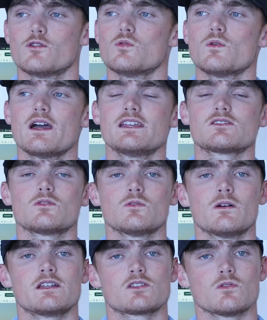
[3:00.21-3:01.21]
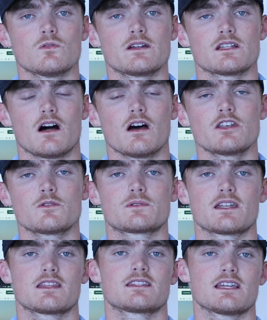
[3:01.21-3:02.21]
always,
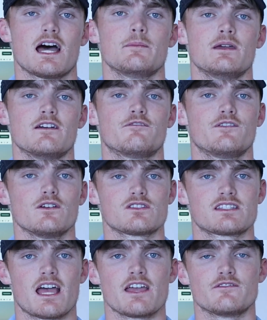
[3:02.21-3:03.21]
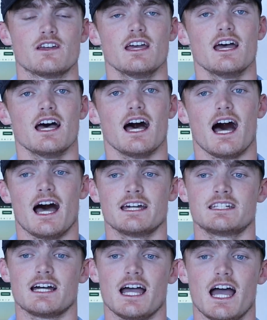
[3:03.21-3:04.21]
100% of the time here feel safe.
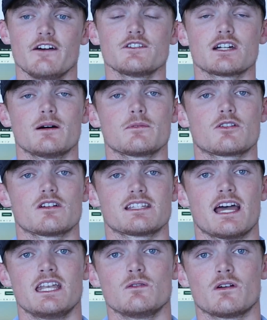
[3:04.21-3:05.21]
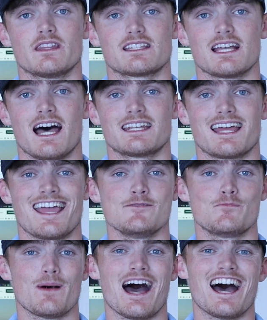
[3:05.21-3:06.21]
And I haven't come across anyone that's had a
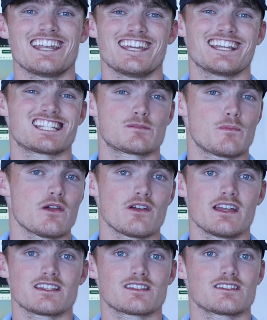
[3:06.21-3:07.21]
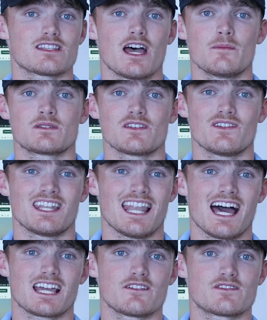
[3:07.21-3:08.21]
bad experience in terms of a
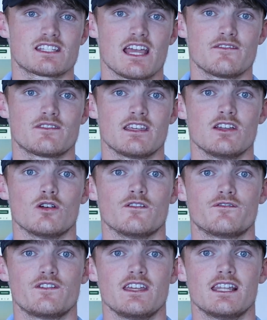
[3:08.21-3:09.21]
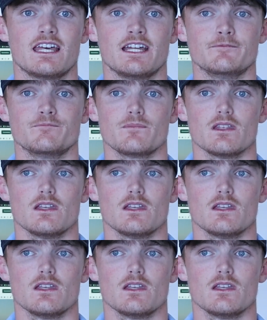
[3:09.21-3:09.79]
lack of safety or feeling